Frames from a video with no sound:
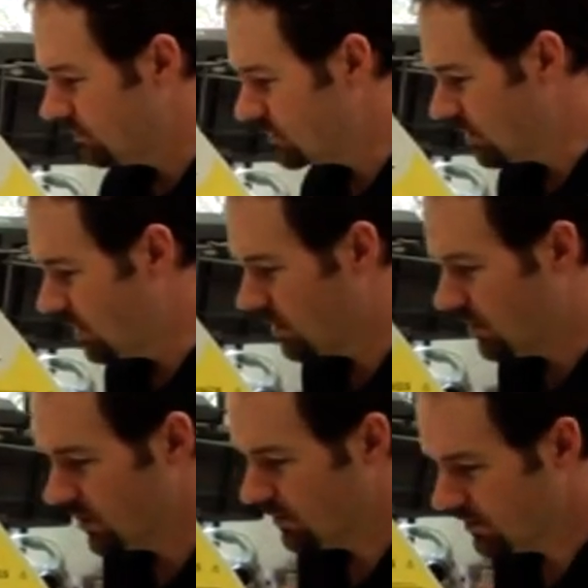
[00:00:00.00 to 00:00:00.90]
So
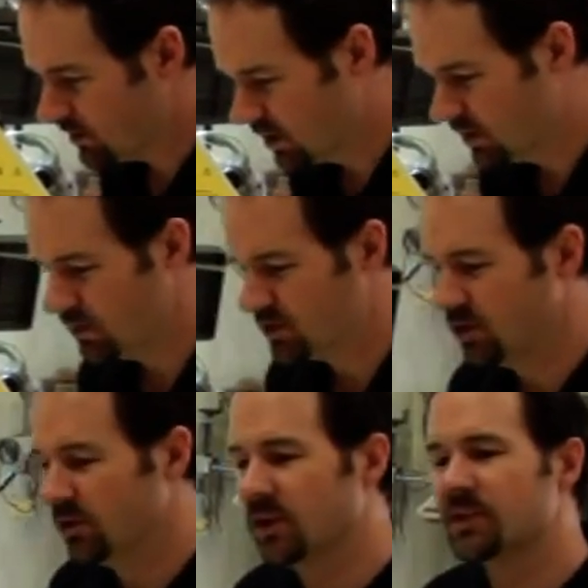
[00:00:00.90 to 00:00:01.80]
on the
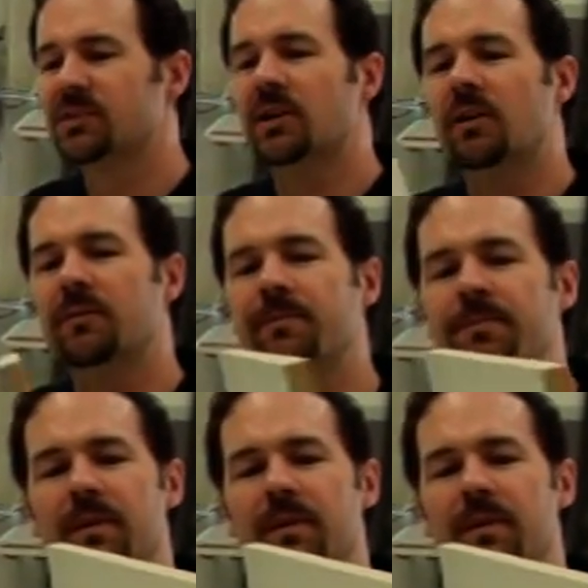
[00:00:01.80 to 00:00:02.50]
material itself,